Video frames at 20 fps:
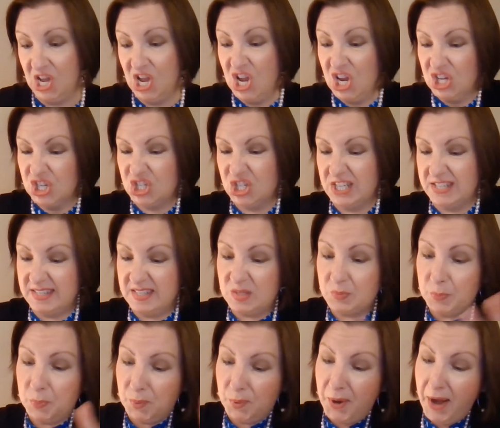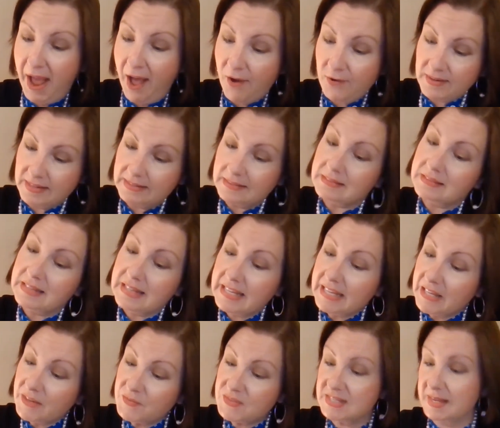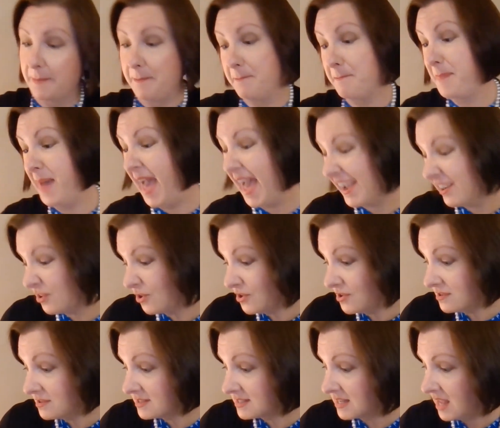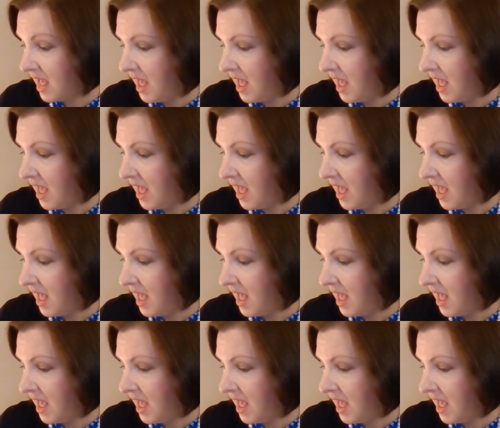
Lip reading: She sprouted leaves and petals.